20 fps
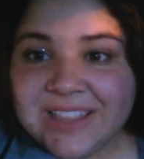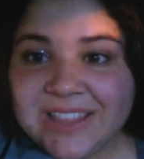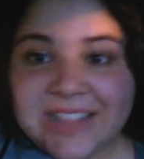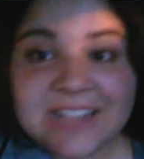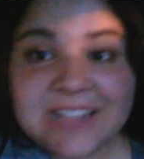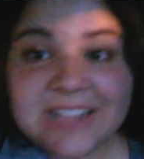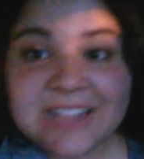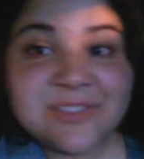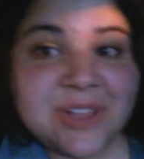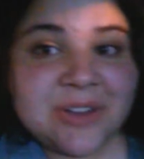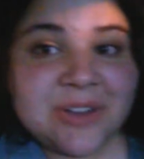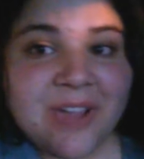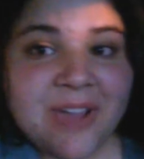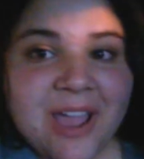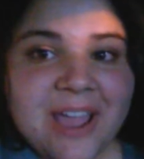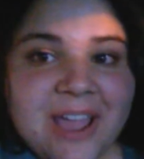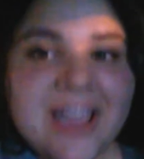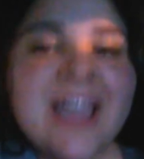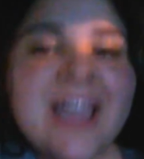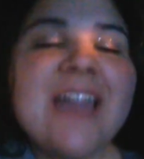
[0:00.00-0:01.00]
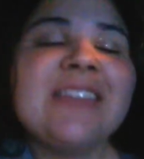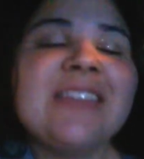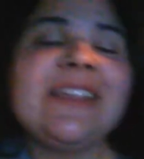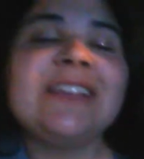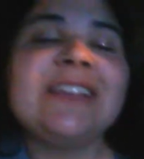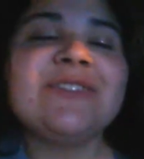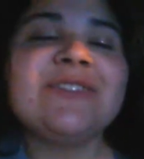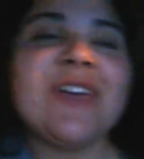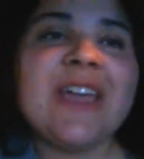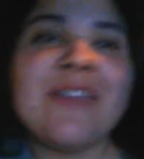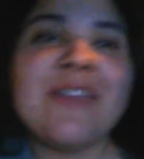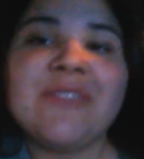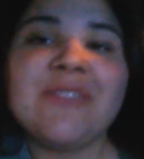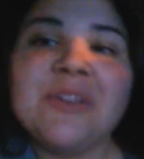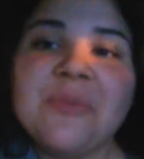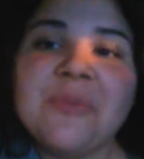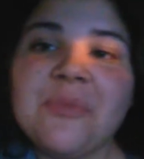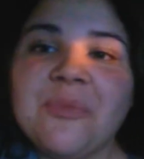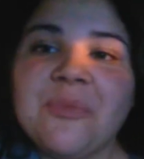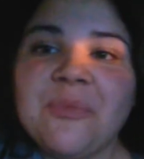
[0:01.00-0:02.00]
That's why I don't have, that's why
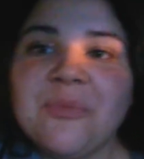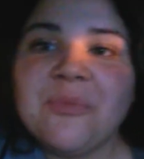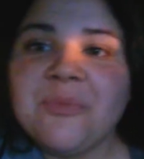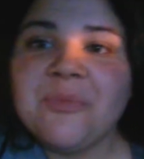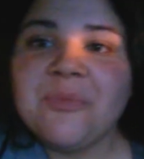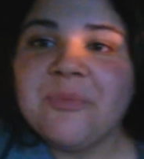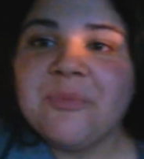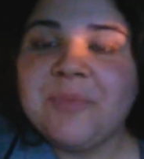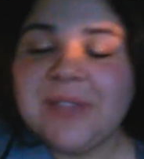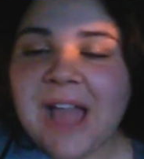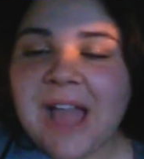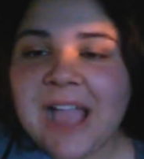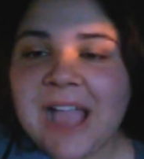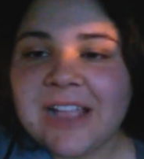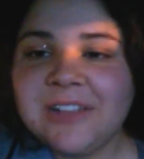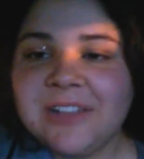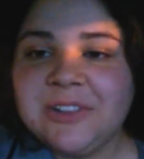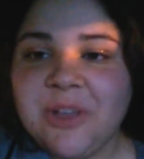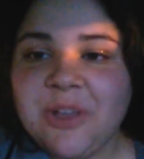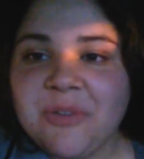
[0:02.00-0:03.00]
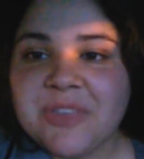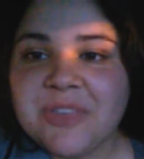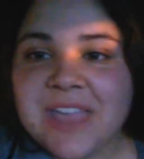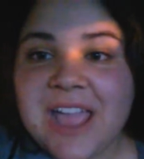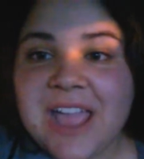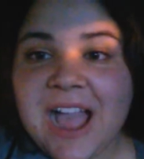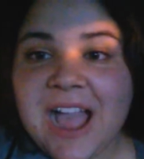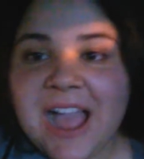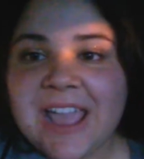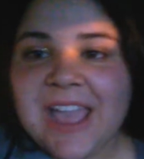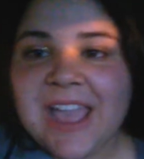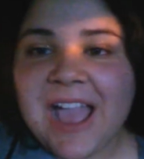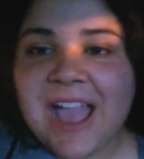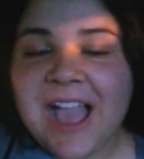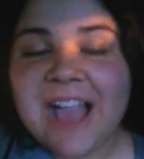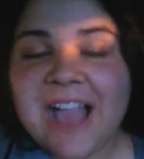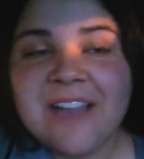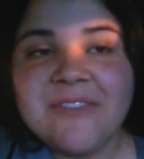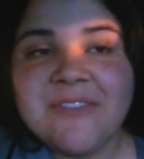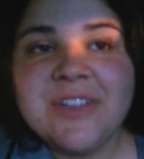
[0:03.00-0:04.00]
every black clothing I
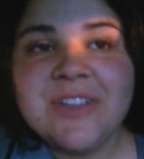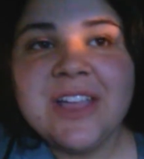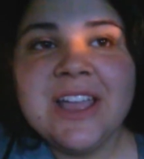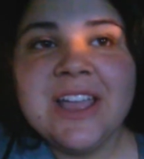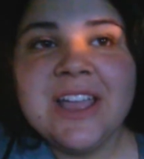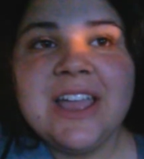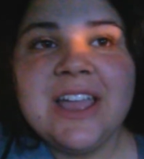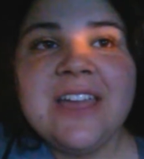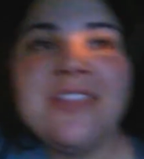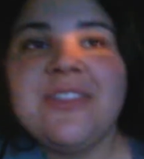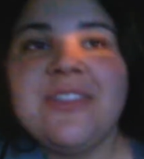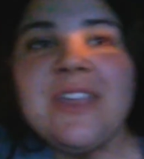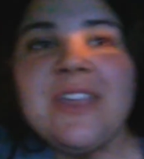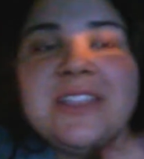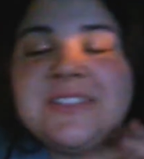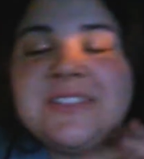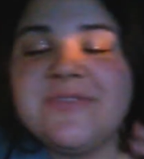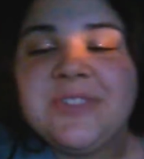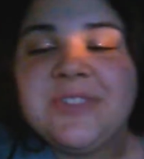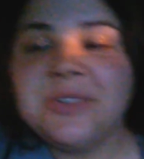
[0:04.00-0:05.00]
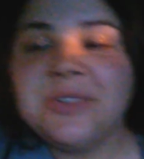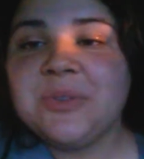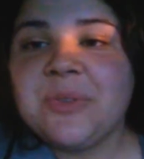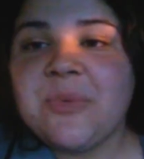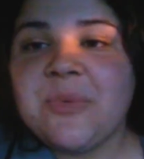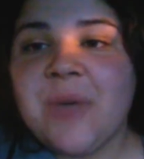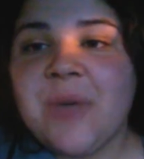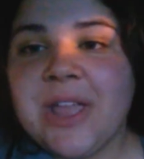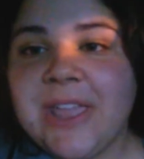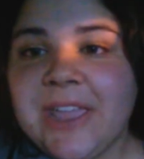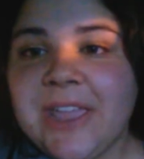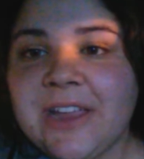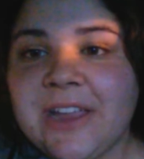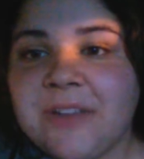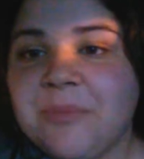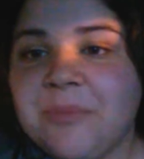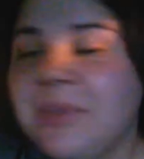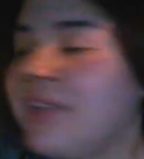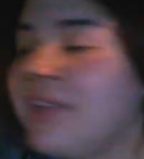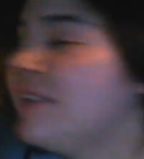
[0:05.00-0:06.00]
have, it's filled with white
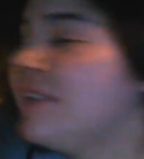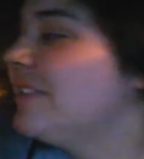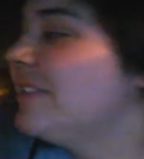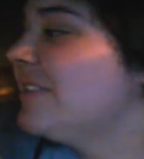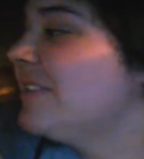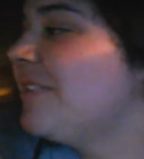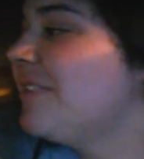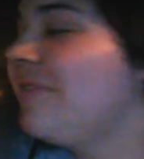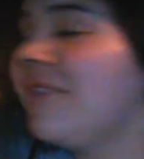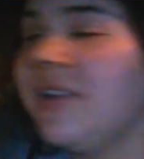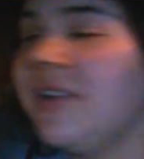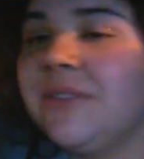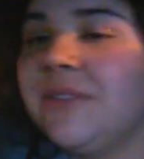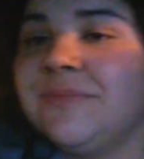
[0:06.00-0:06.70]
hair, because of